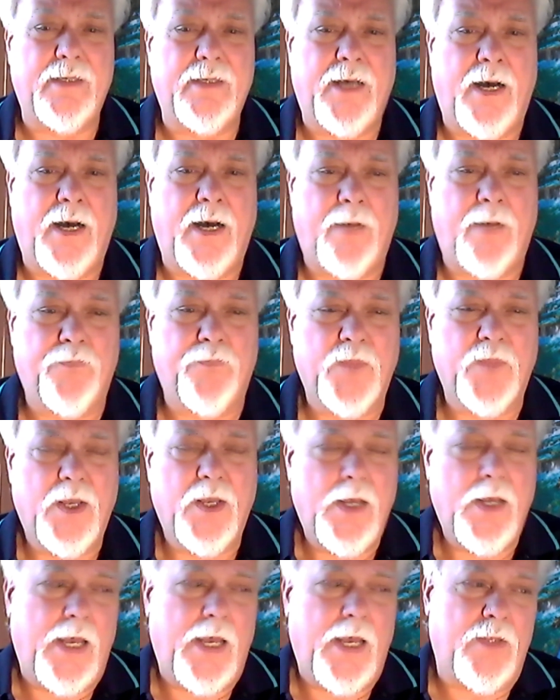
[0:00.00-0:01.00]
Um,
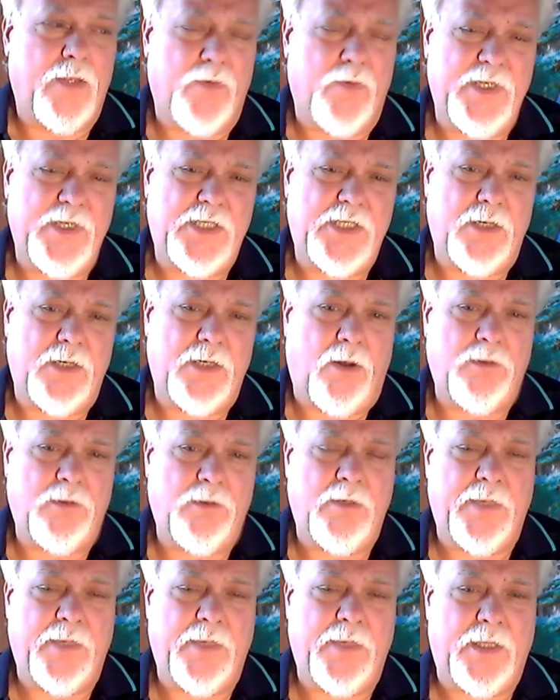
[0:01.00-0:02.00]
and the reason
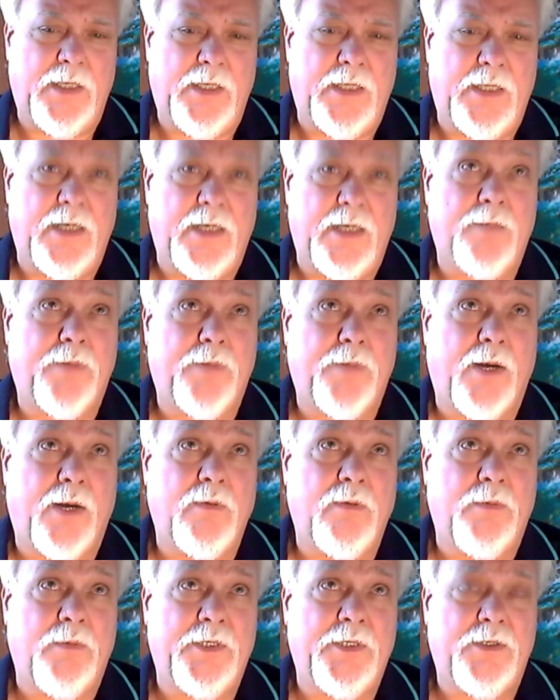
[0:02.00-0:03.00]
ultimately that it
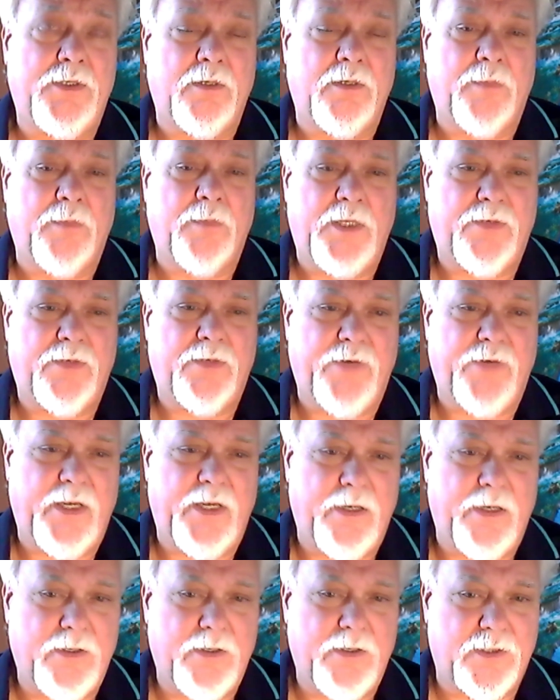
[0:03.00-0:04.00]
probably took me three
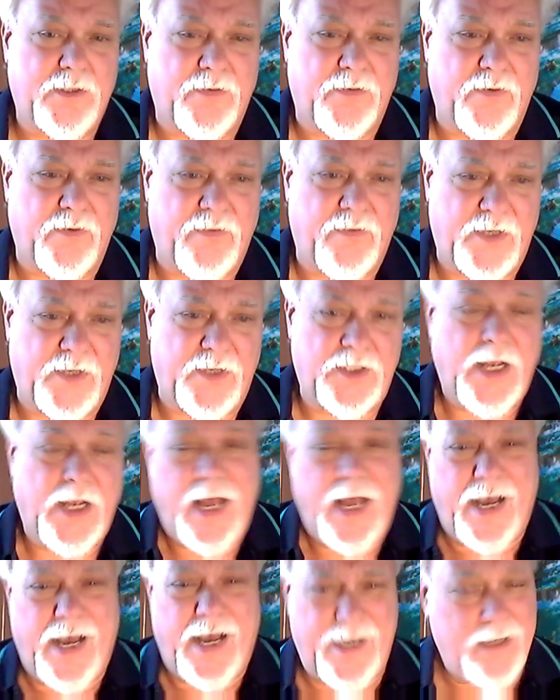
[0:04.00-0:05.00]
years of revision,
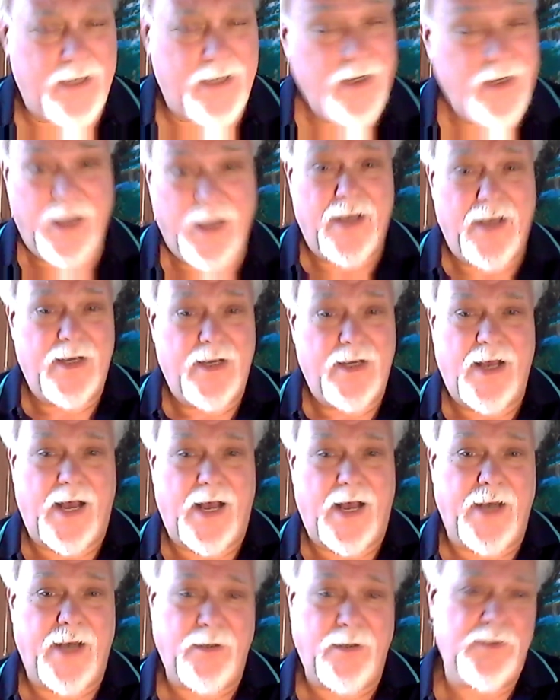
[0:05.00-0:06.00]
I,
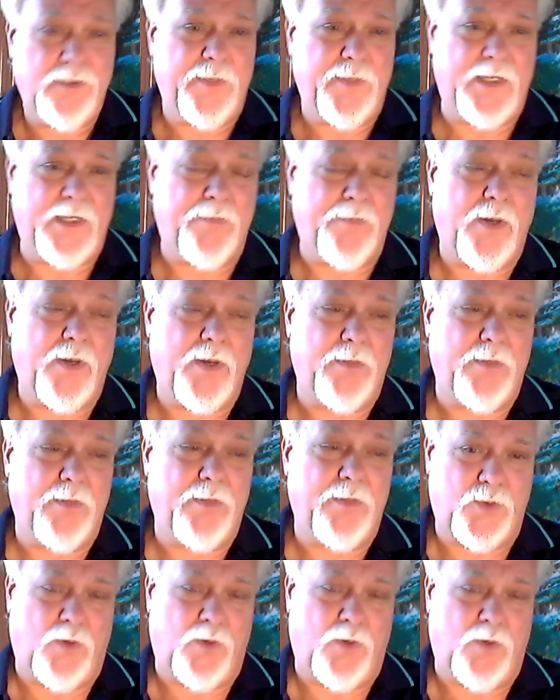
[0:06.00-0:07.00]
I ultimately
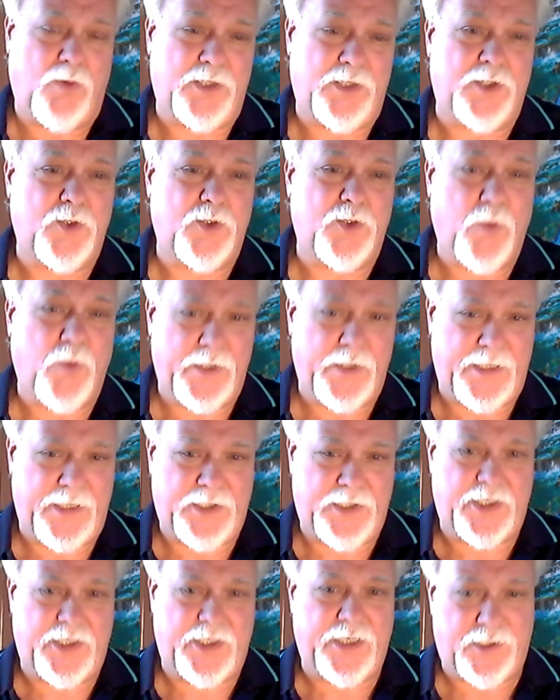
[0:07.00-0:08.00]
published what was the
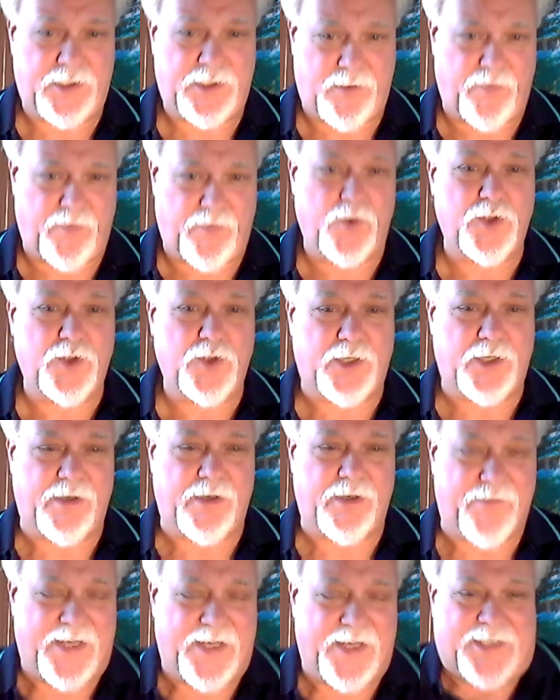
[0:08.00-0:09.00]
26th version
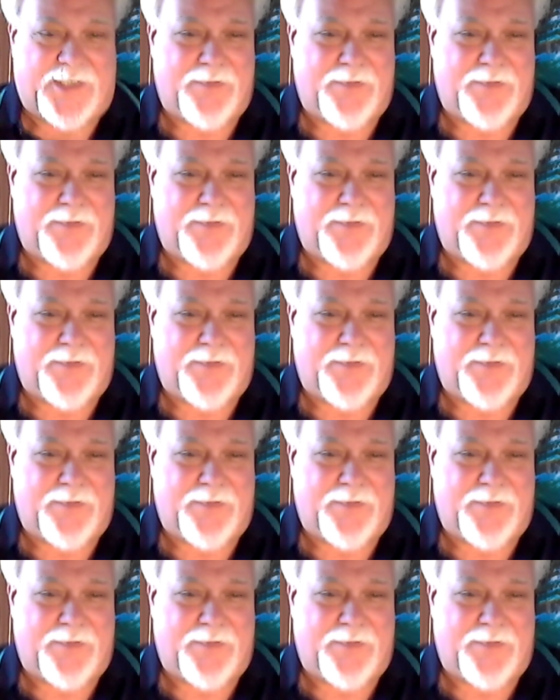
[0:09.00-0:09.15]
of this